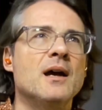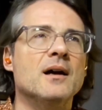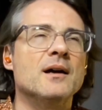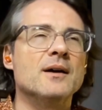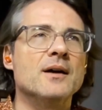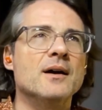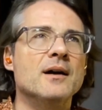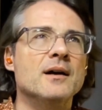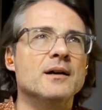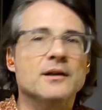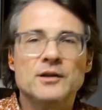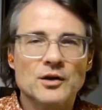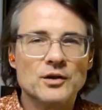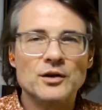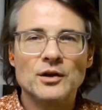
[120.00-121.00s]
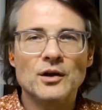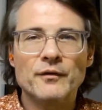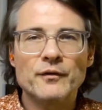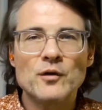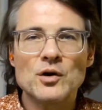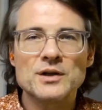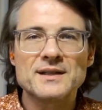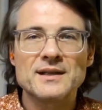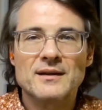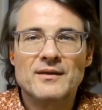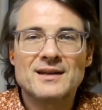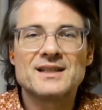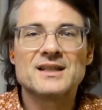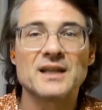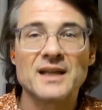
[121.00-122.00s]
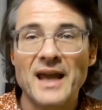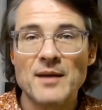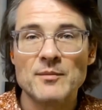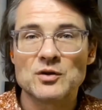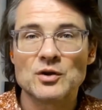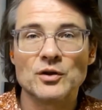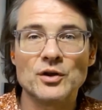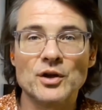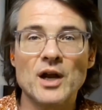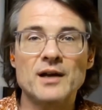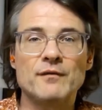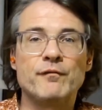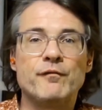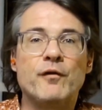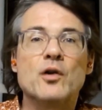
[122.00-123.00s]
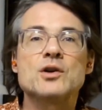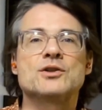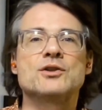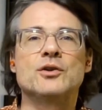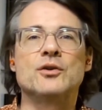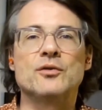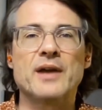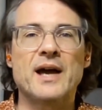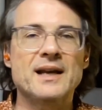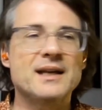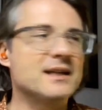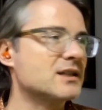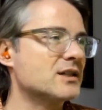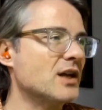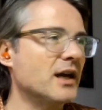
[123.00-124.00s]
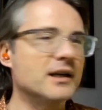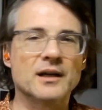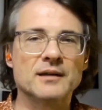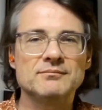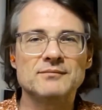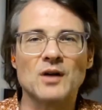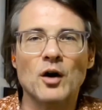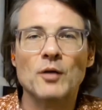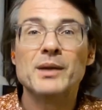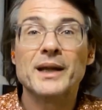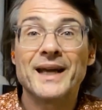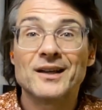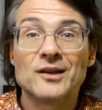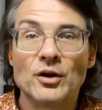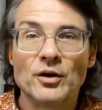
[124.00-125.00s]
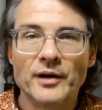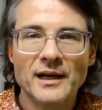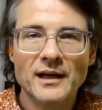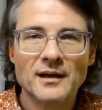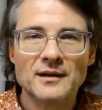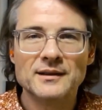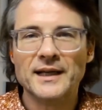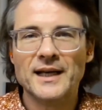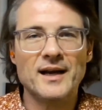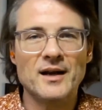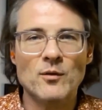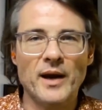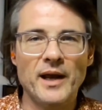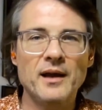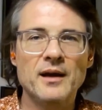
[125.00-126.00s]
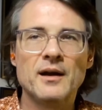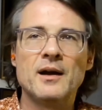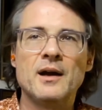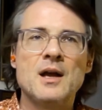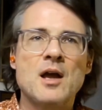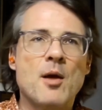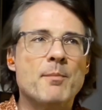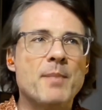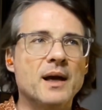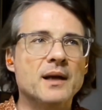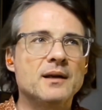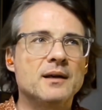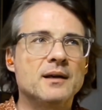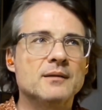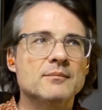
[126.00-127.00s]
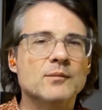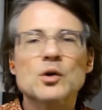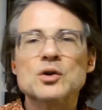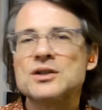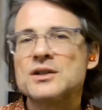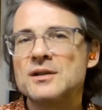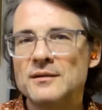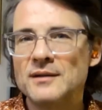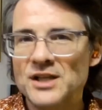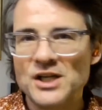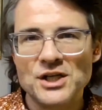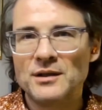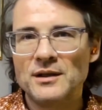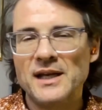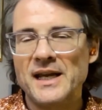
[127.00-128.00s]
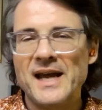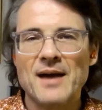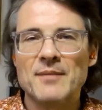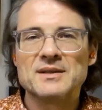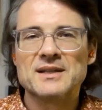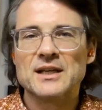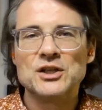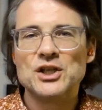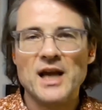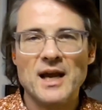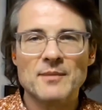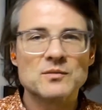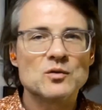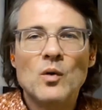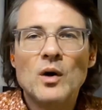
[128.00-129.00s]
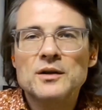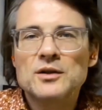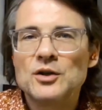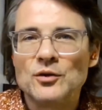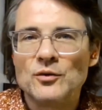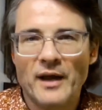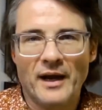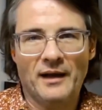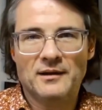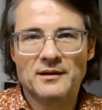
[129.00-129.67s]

Of course, this is a game, so you're not forced to do that. It's not obligatory in any way, but most DMs and GMs want to do that.